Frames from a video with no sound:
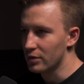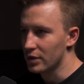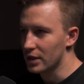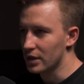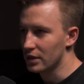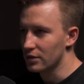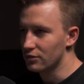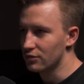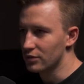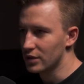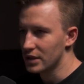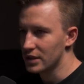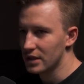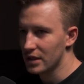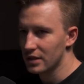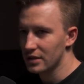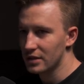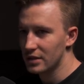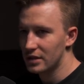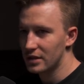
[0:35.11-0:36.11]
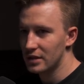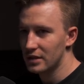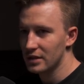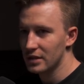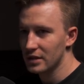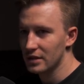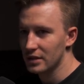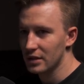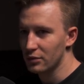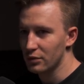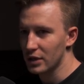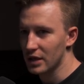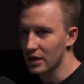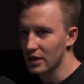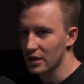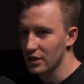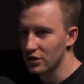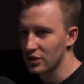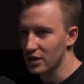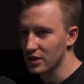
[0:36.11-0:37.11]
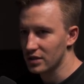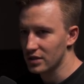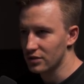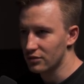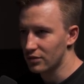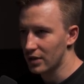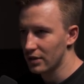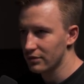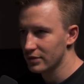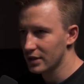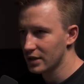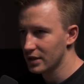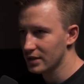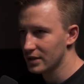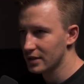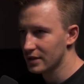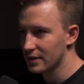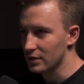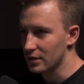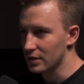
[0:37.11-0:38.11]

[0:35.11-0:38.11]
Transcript: We can recenter, then we can adjust the roundness.